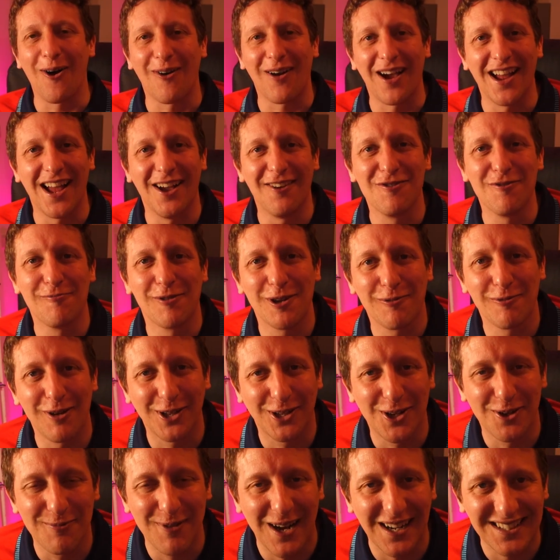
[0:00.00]
All right, everybody,
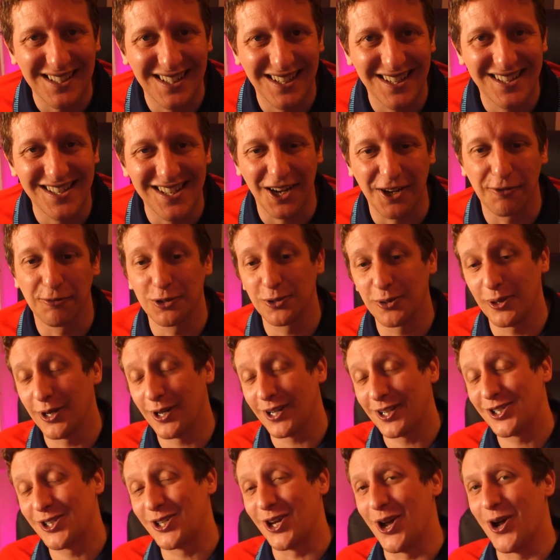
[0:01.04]
welcome back to the channel. We're doing
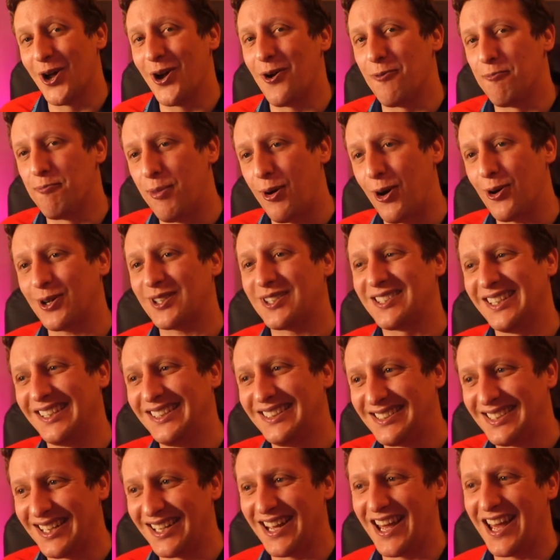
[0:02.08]
a shirt
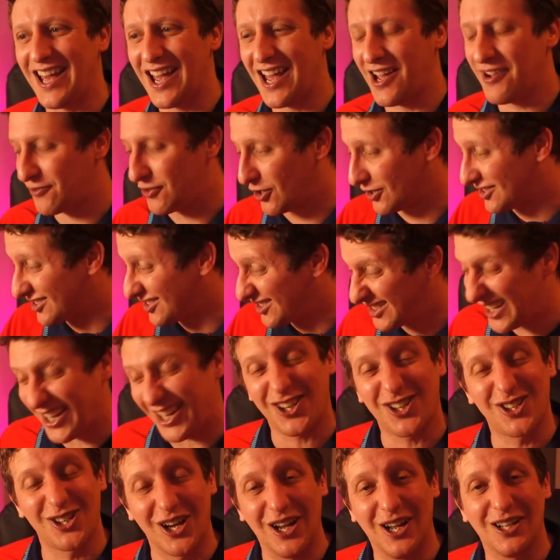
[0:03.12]
unboxing today. I've got
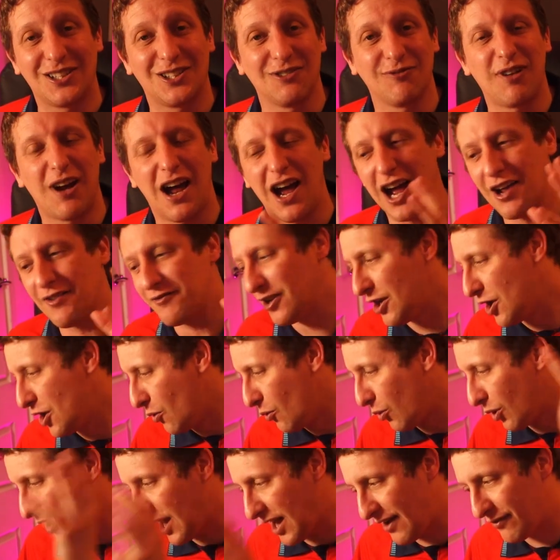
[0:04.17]
6 shirts arrived.
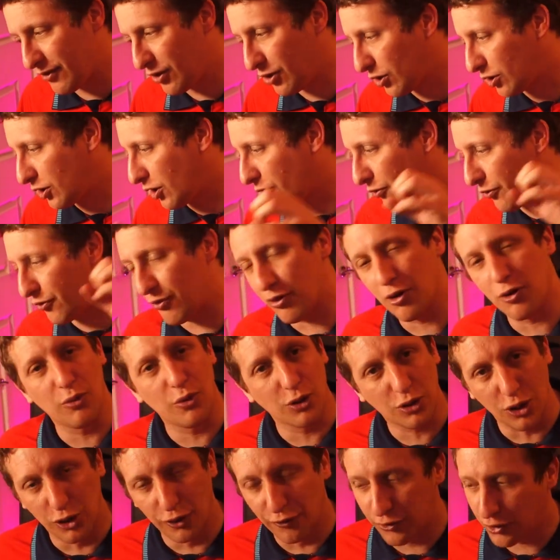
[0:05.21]
We'll have a look at through and
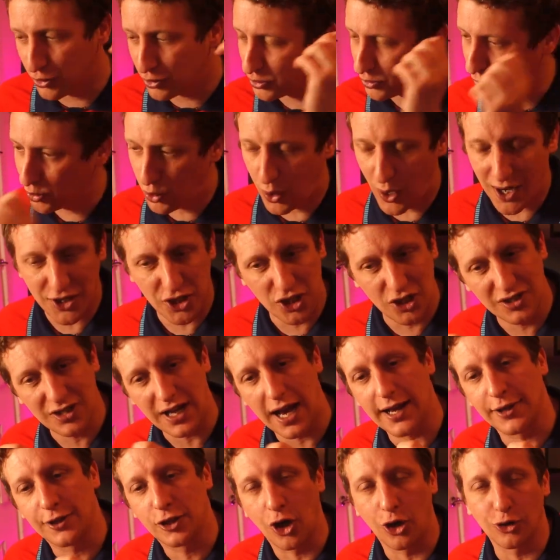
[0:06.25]
we'll go through some questions that
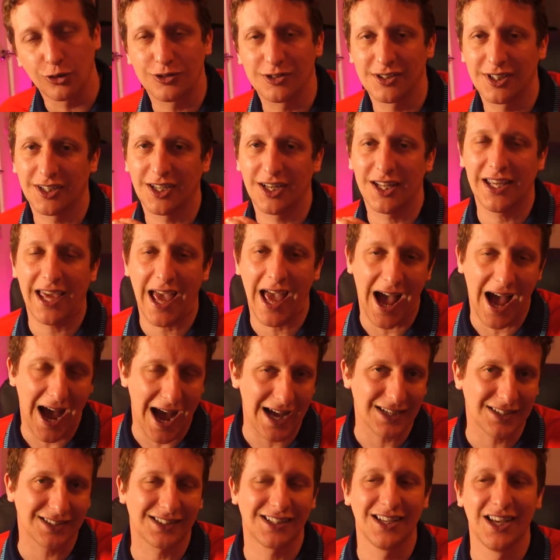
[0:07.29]
I constantly get
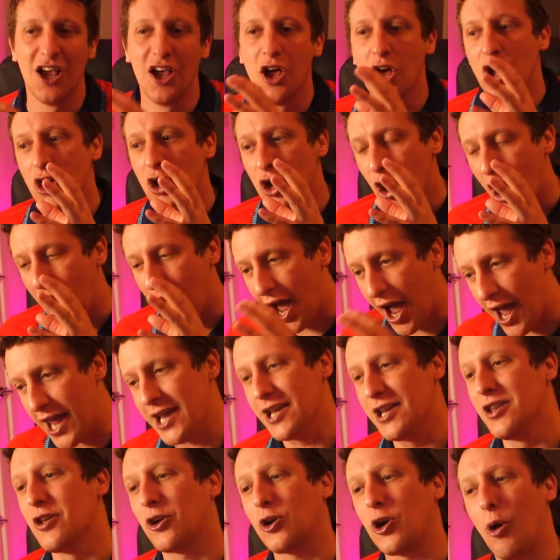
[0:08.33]
asked
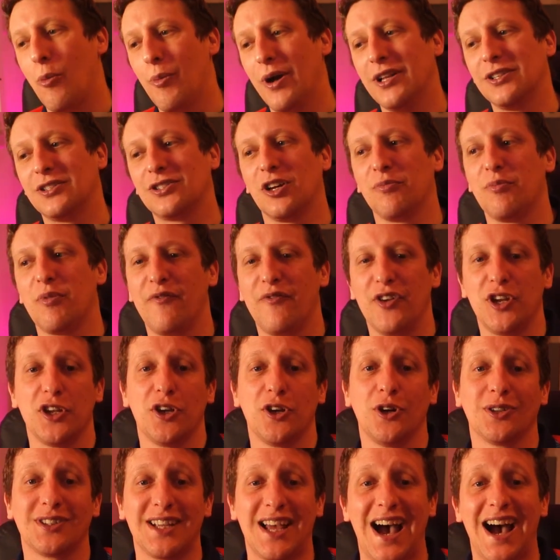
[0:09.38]
in the comments on my
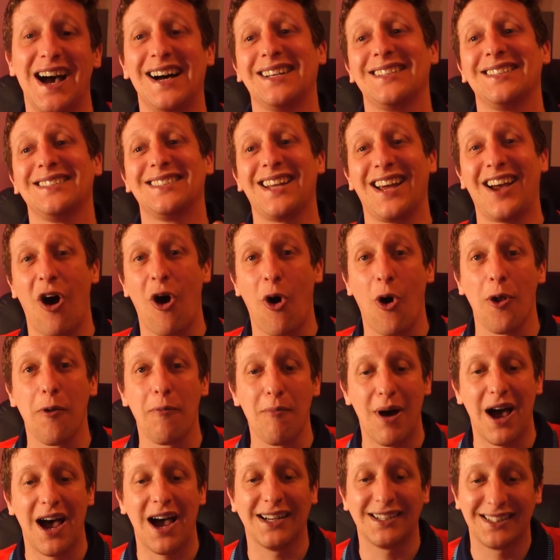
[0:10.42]
videos and on
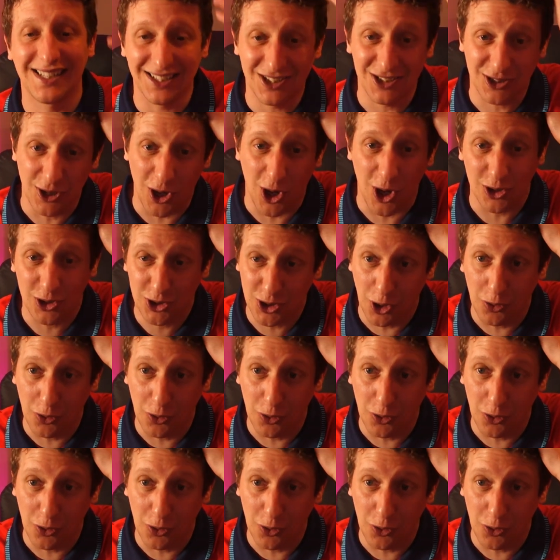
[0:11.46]
my Discord.